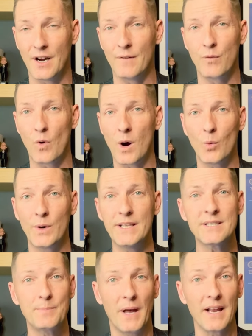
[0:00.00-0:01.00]
of what we
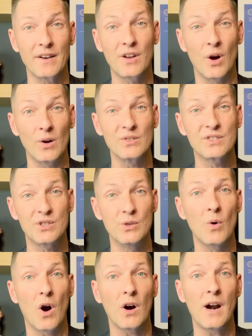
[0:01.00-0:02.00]
spend goes
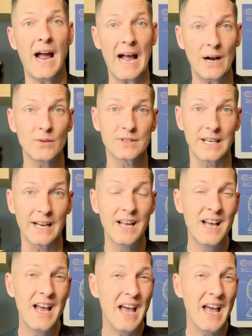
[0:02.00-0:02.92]
to our housing